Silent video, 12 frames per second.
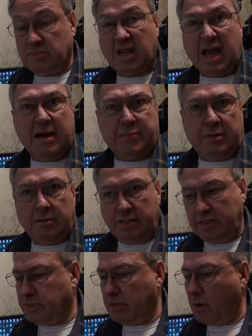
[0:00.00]
Copper.
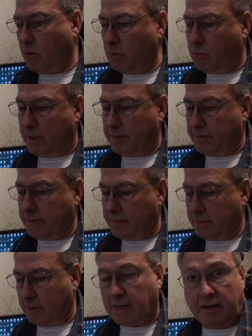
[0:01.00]
These are the old ones.
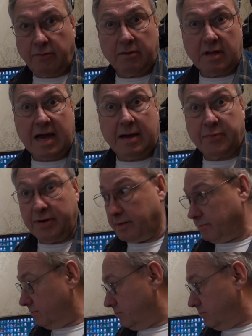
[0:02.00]
They've got real copper in them.